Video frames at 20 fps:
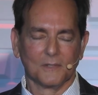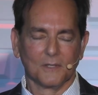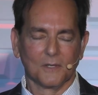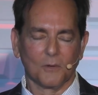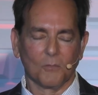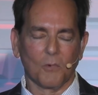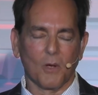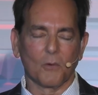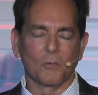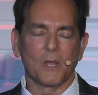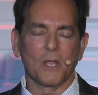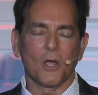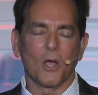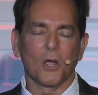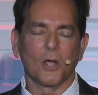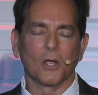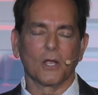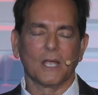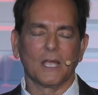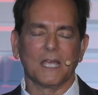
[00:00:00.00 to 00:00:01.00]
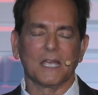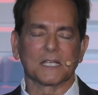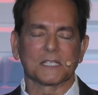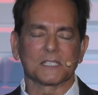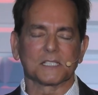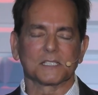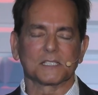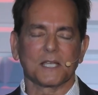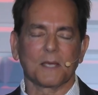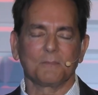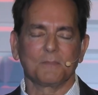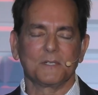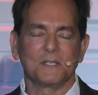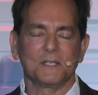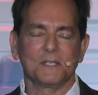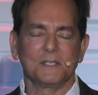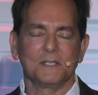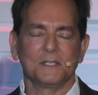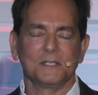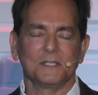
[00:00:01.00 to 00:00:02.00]
where we are
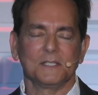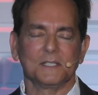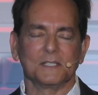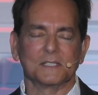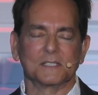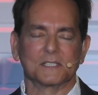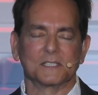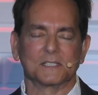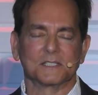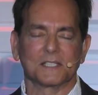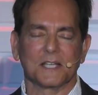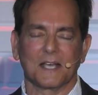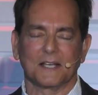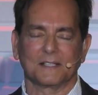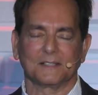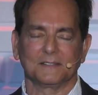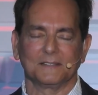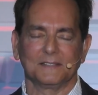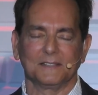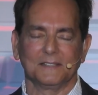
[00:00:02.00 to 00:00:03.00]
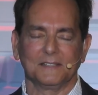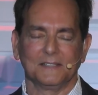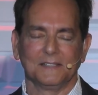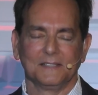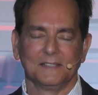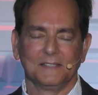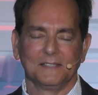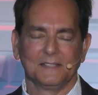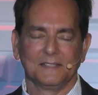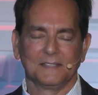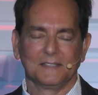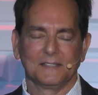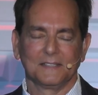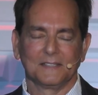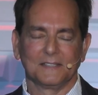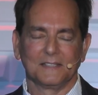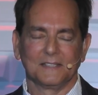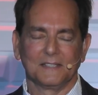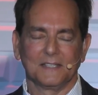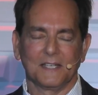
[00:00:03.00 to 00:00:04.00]
accepted exactly
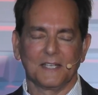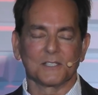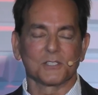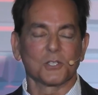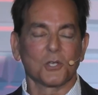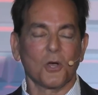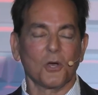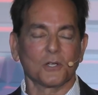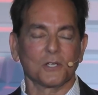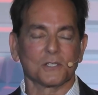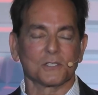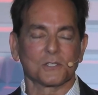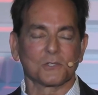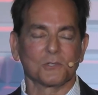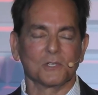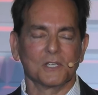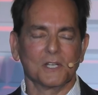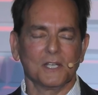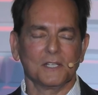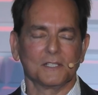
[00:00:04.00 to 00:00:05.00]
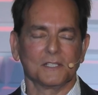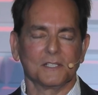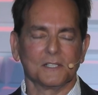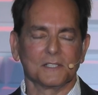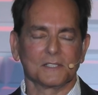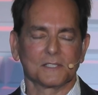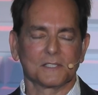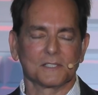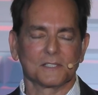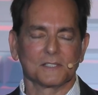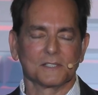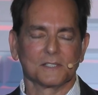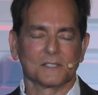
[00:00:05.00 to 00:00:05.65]
as God has created us,